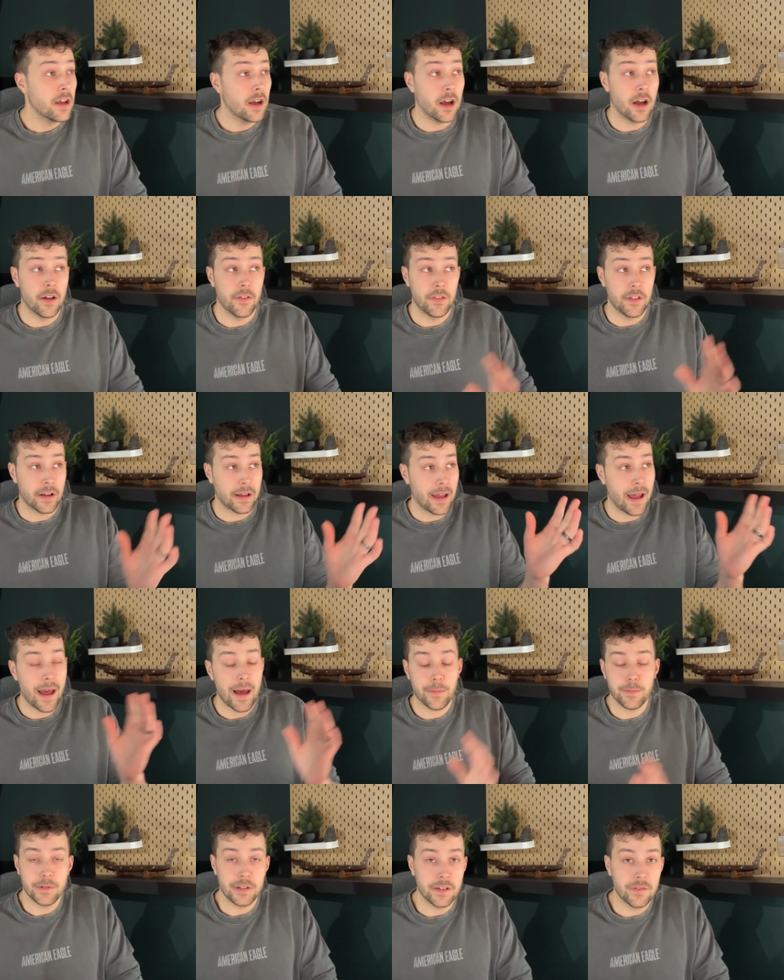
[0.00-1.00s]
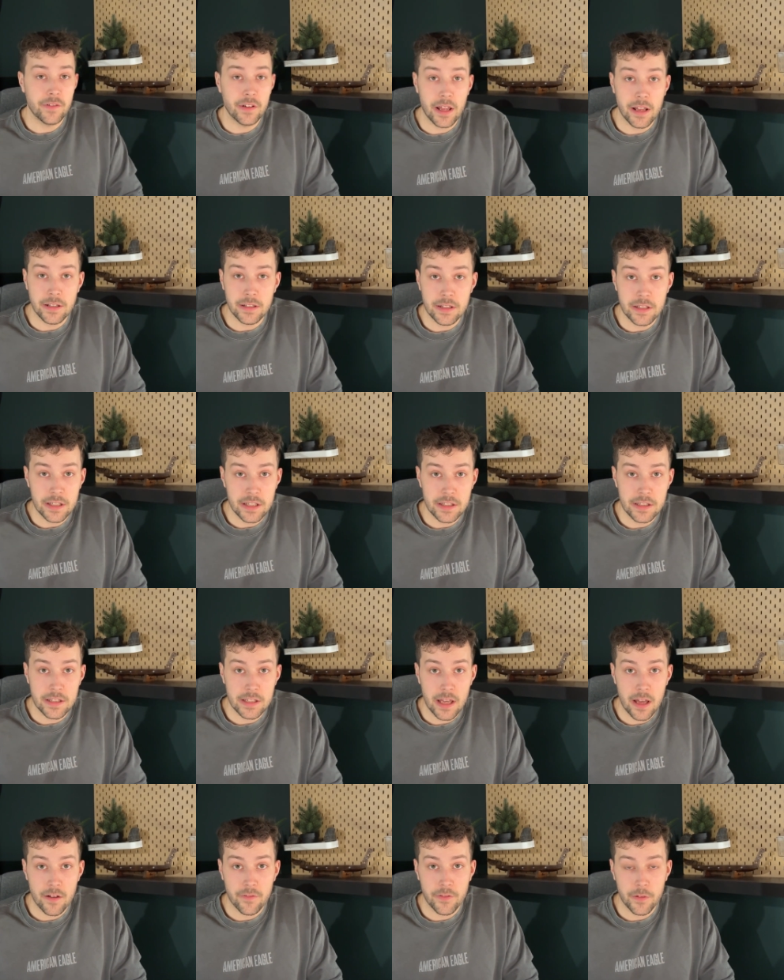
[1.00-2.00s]
The cap dividend
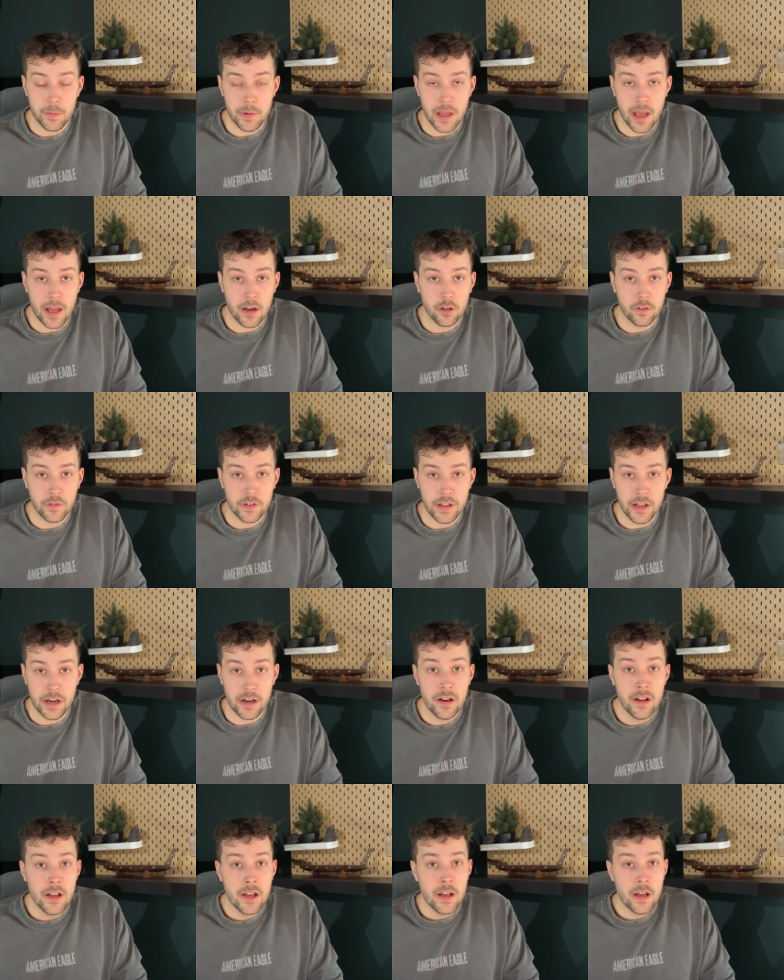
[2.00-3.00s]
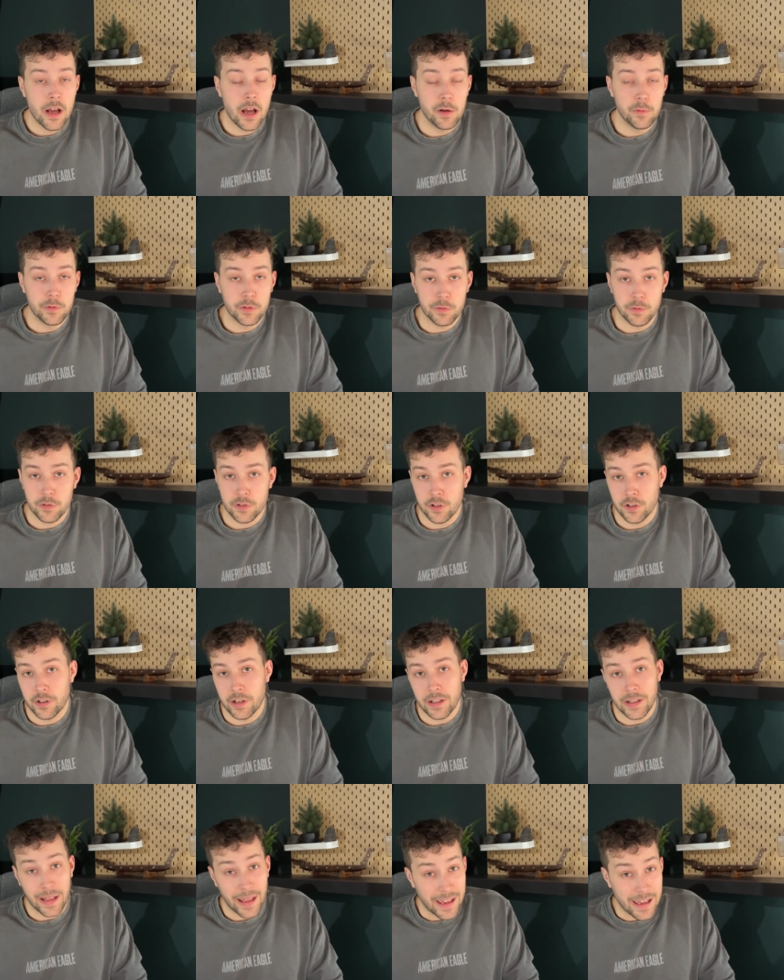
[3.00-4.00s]
ETF that we had over there was
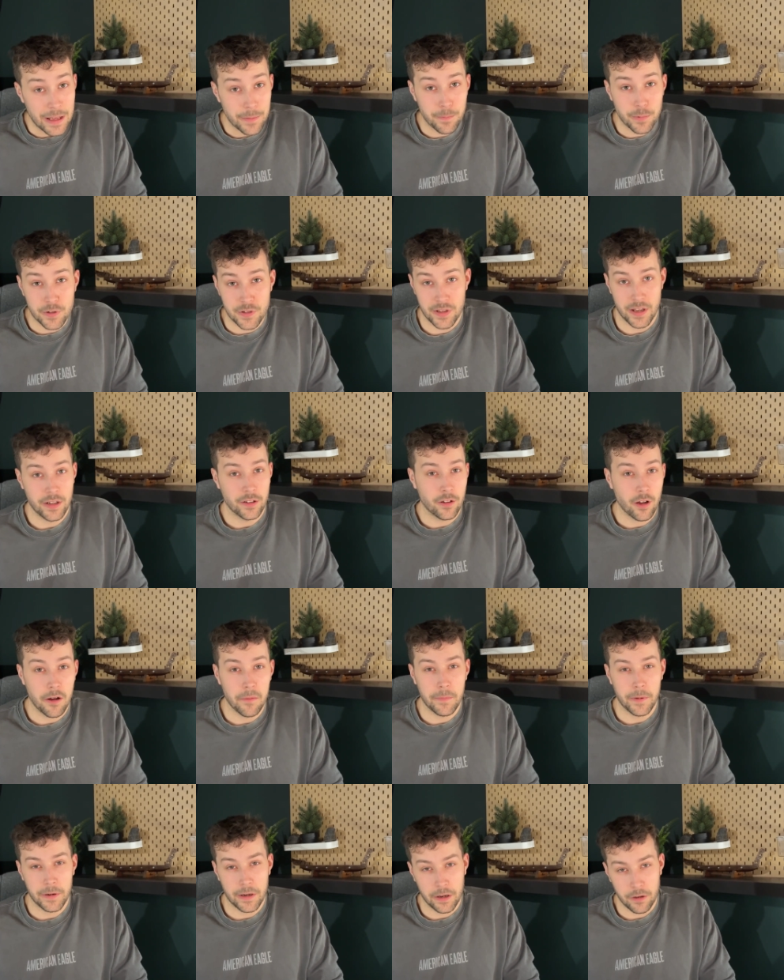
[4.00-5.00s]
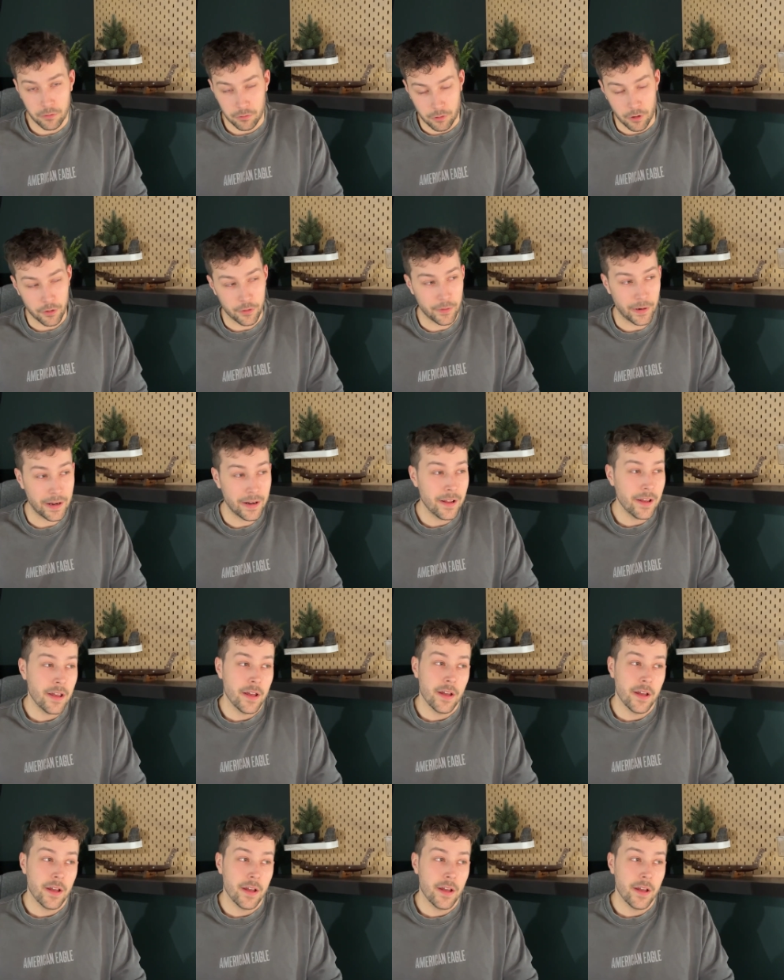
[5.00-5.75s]
returning 8% compound annual growth rate.